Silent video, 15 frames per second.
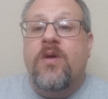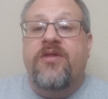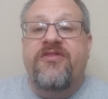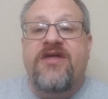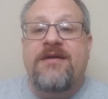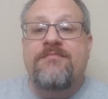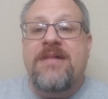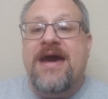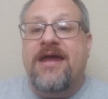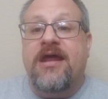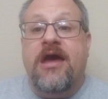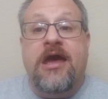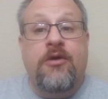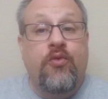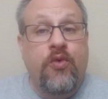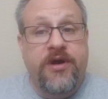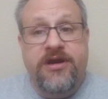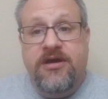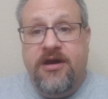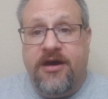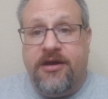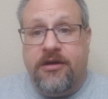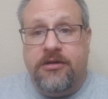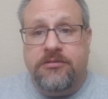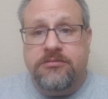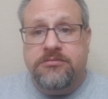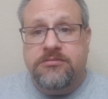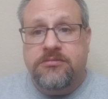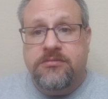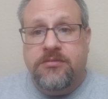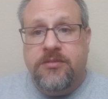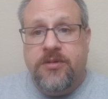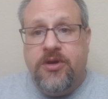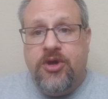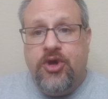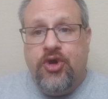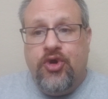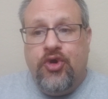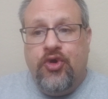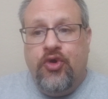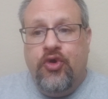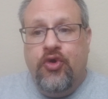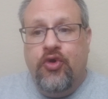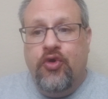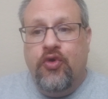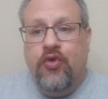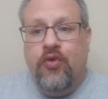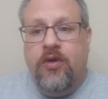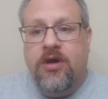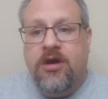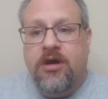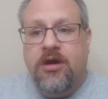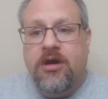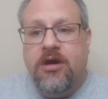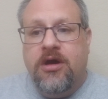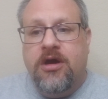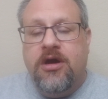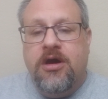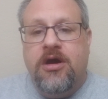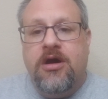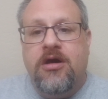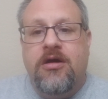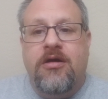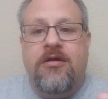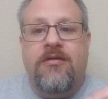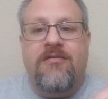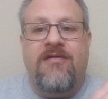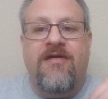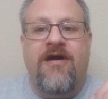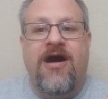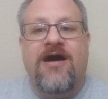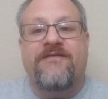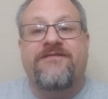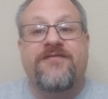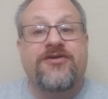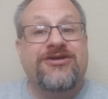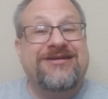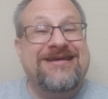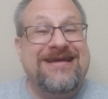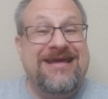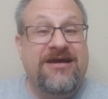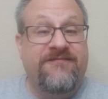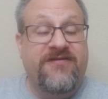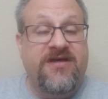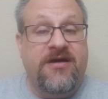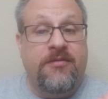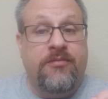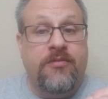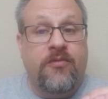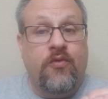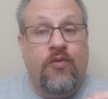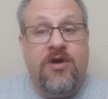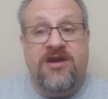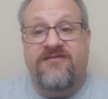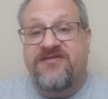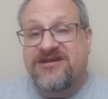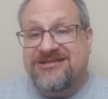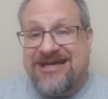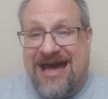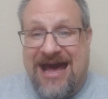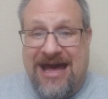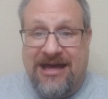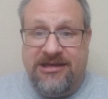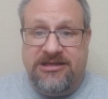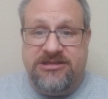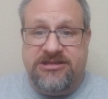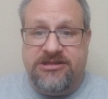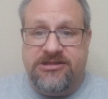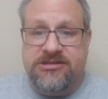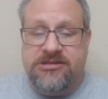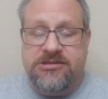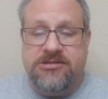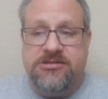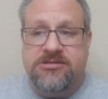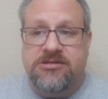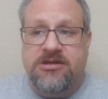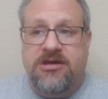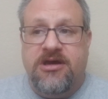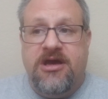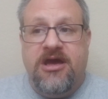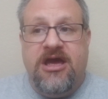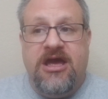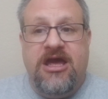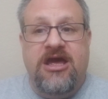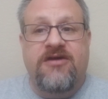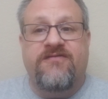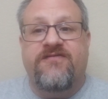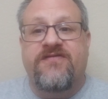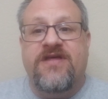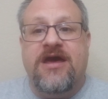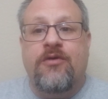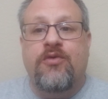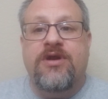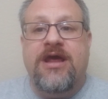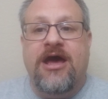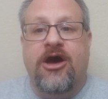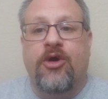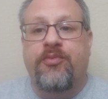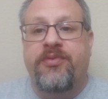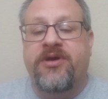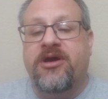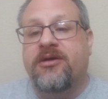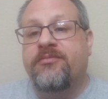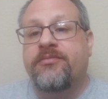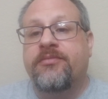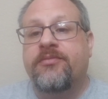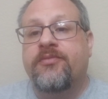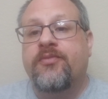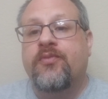They met a woodcutter who offered to give them one of his axes if they would help him